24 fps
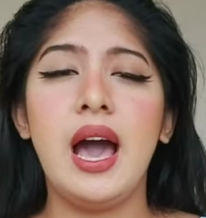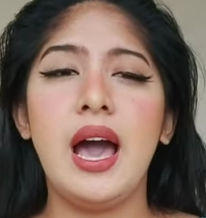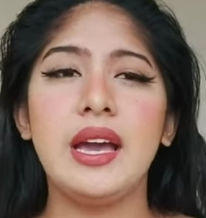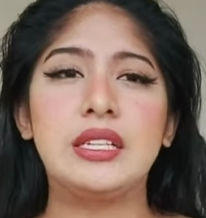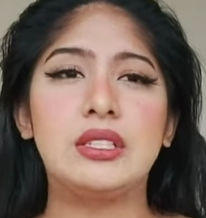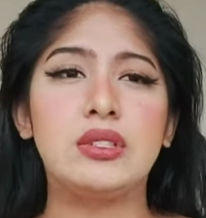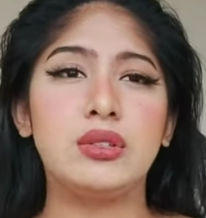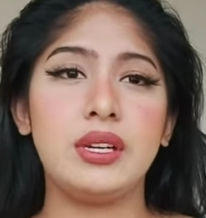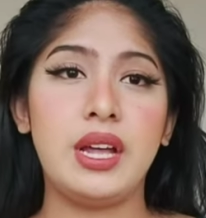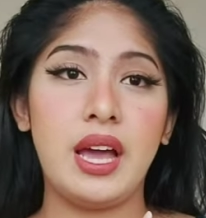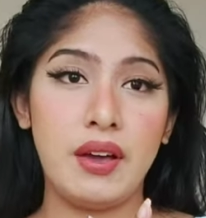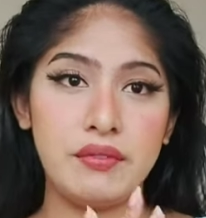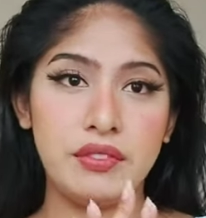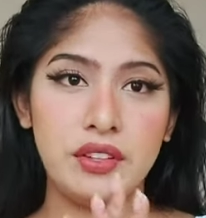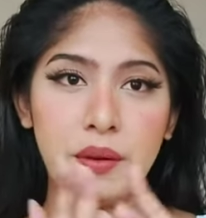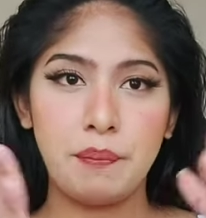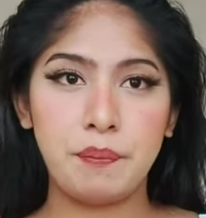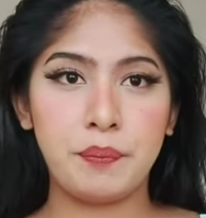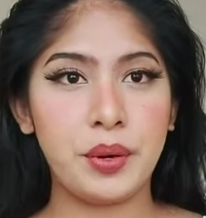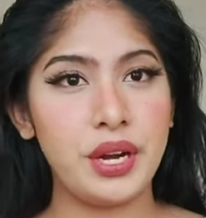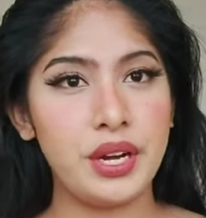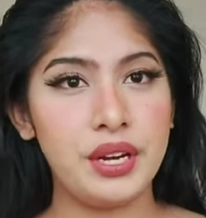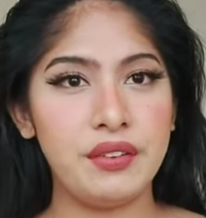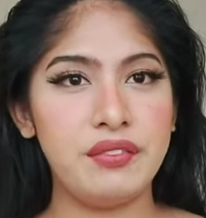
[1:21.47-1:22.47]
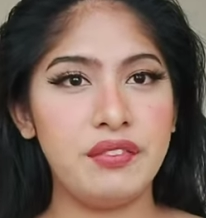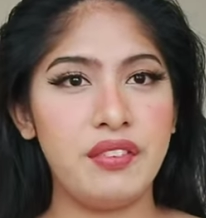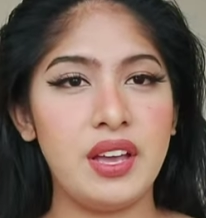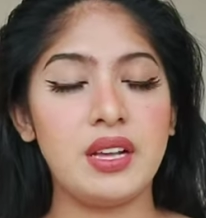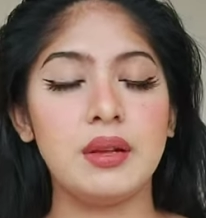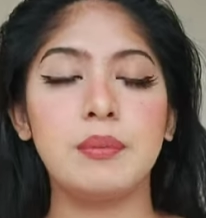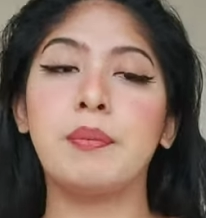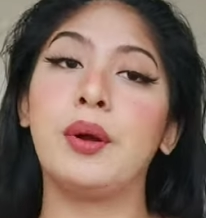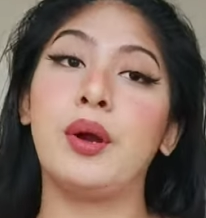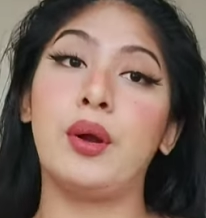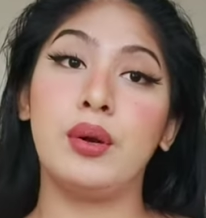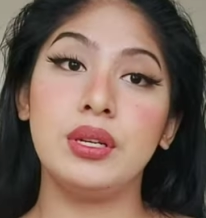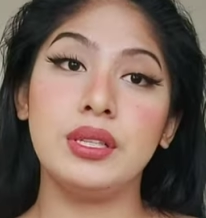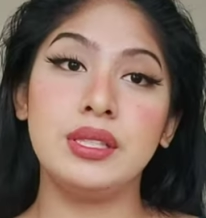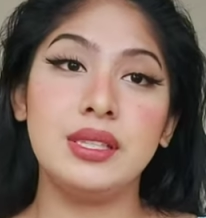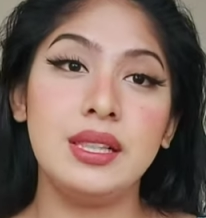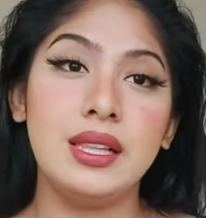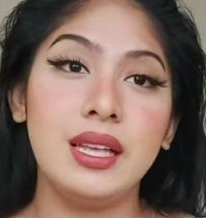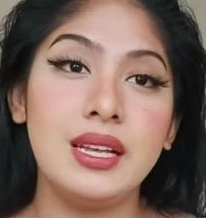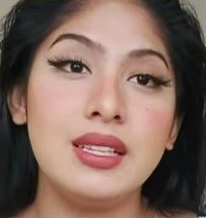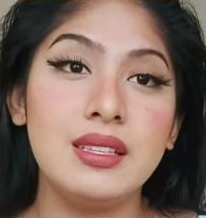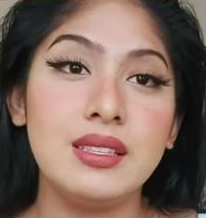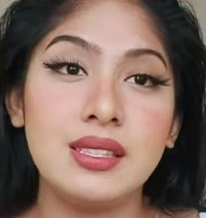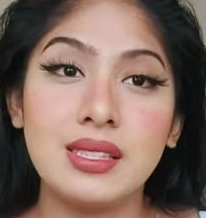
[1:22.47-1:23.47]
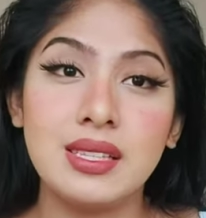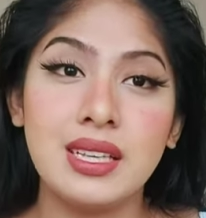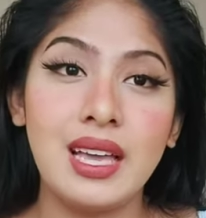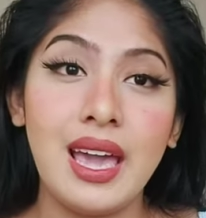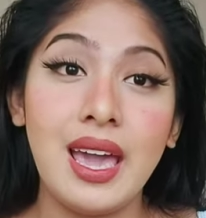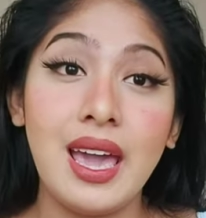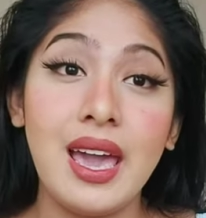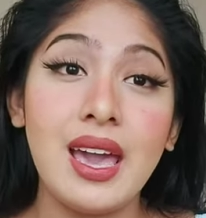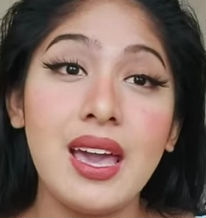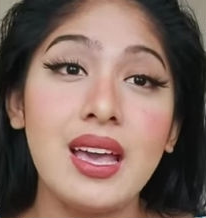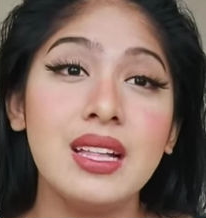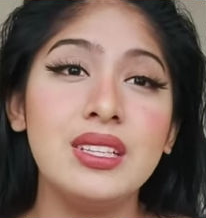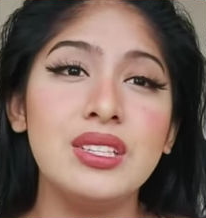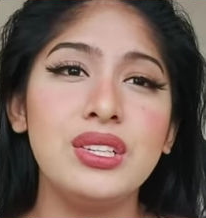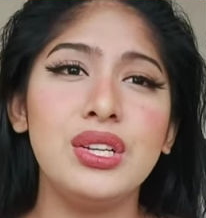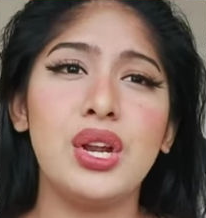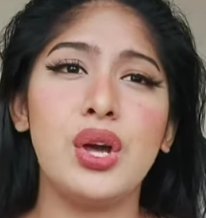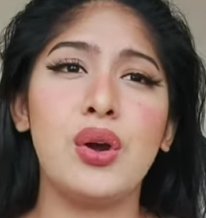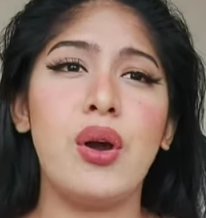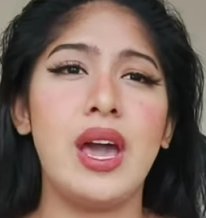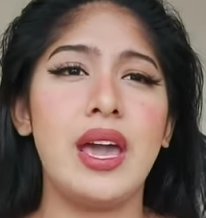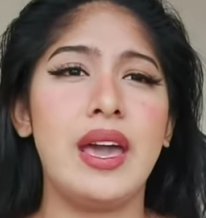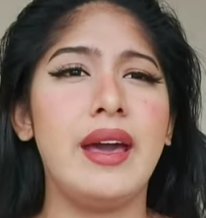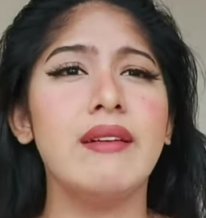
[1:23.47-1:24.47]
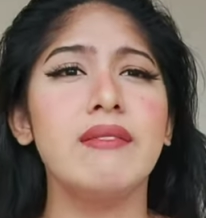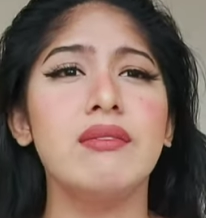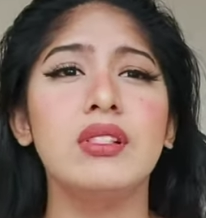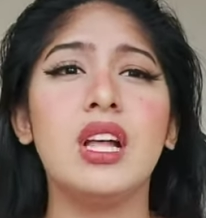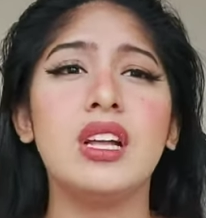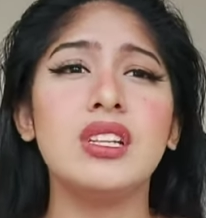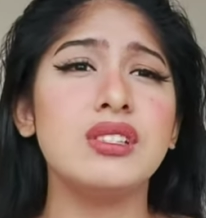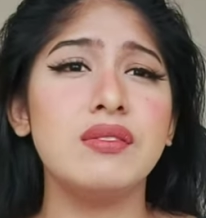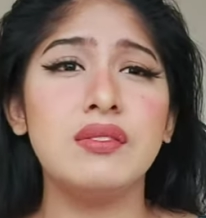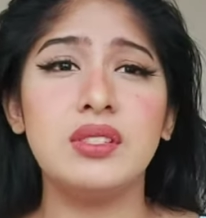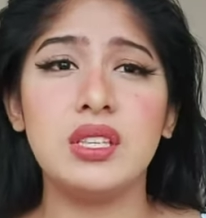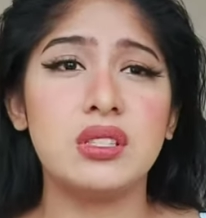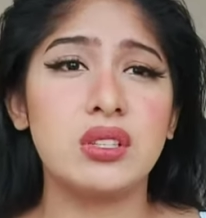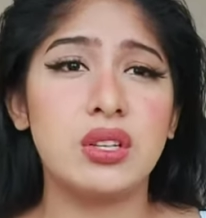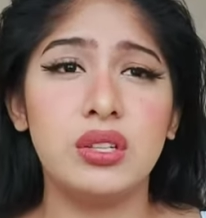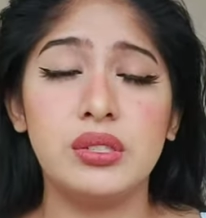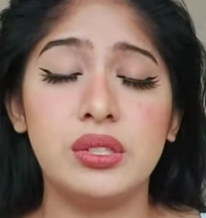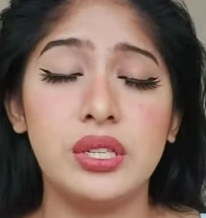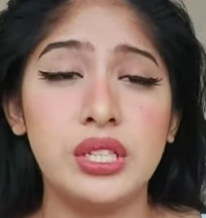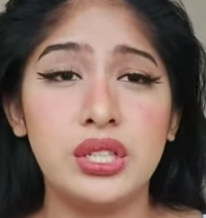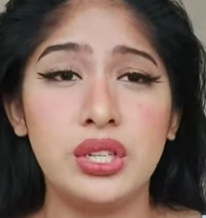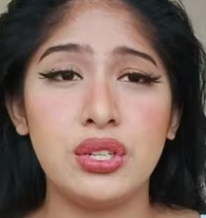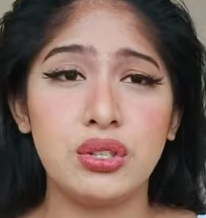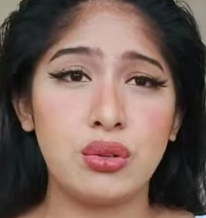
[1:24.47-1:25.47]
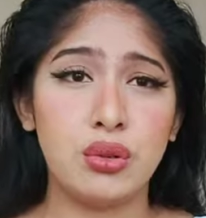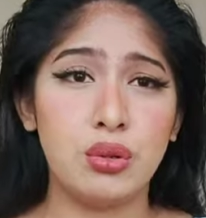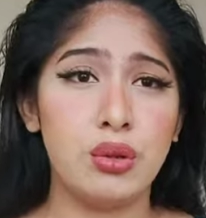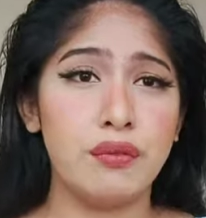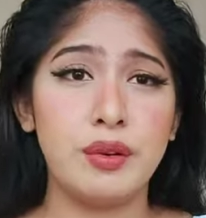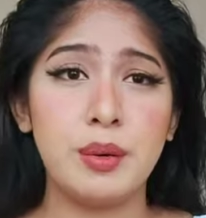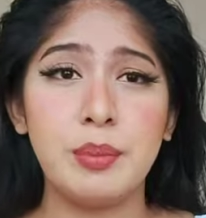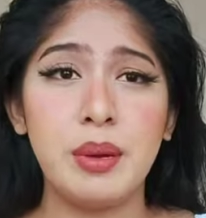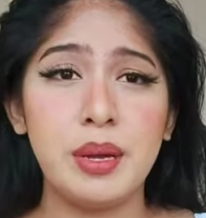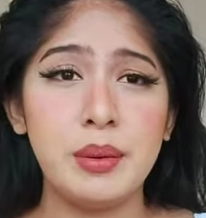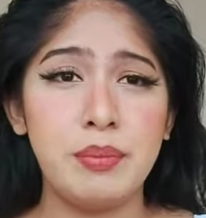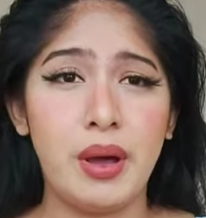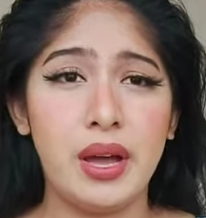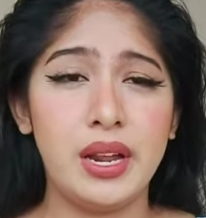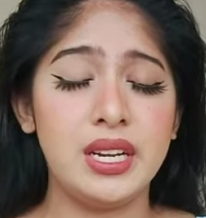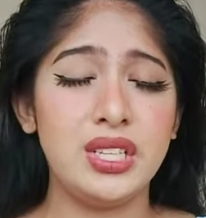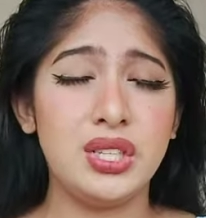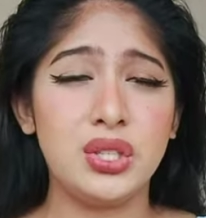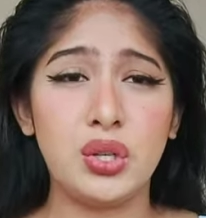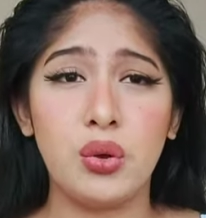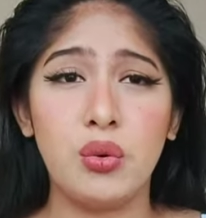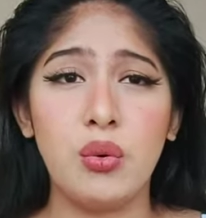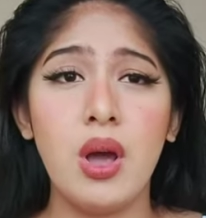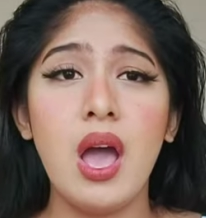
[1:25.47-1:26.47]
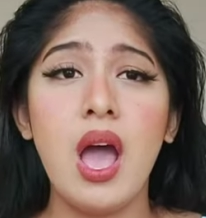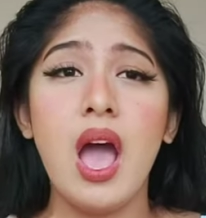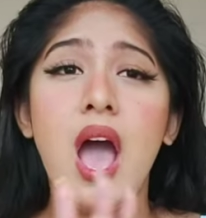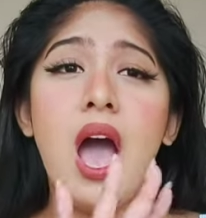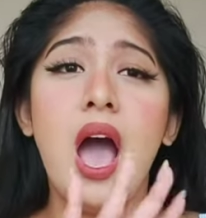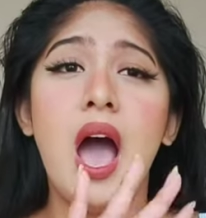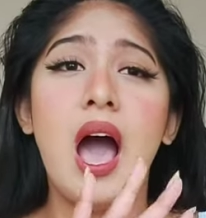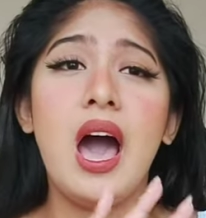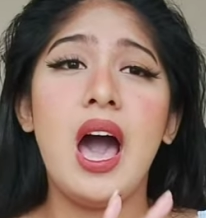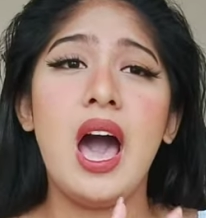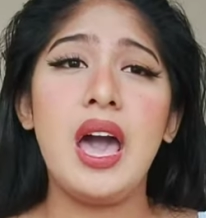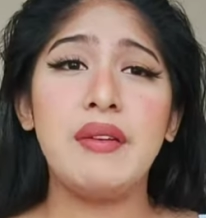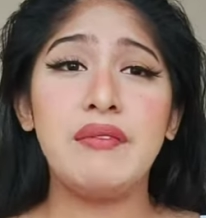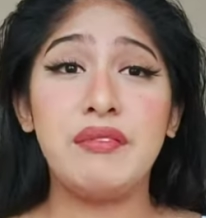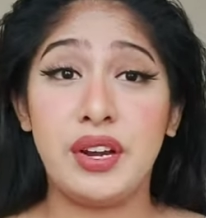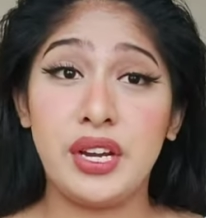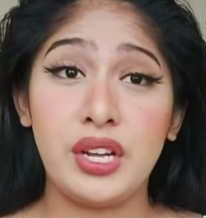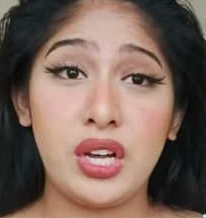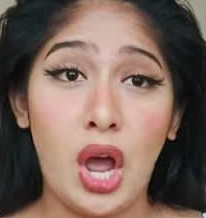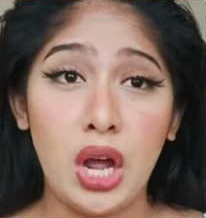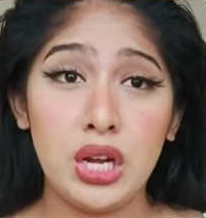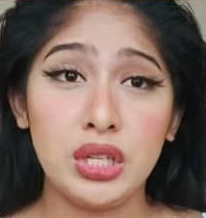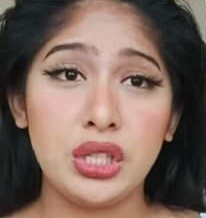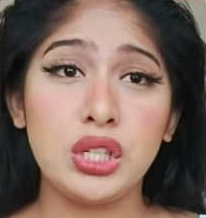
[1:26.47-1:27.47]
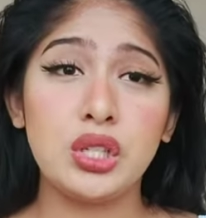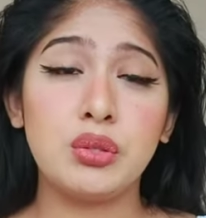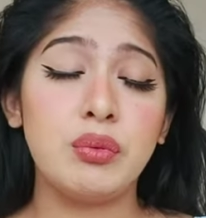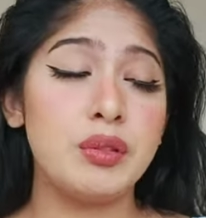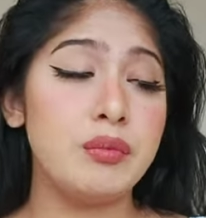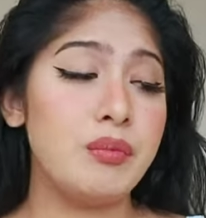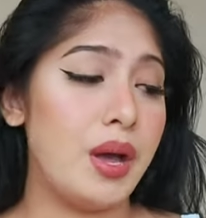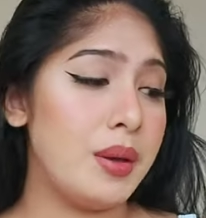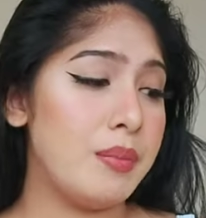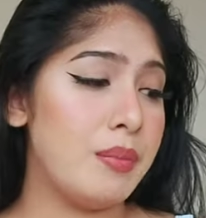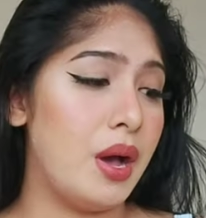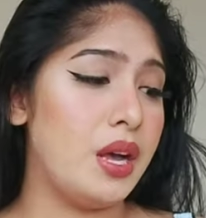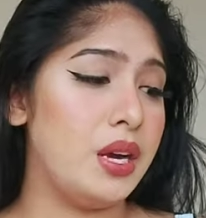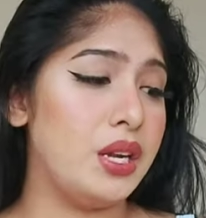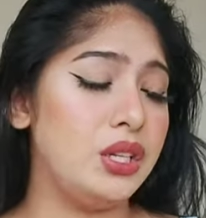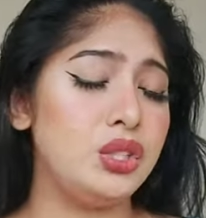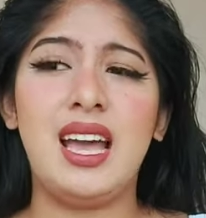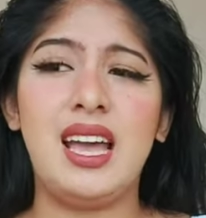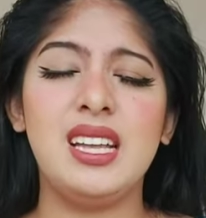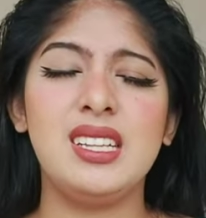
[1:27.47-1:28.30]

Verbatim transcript: I don't have the perfect porcelain skin. You know, I have lots of discolorations all over my body. So I'm very conscious with my body.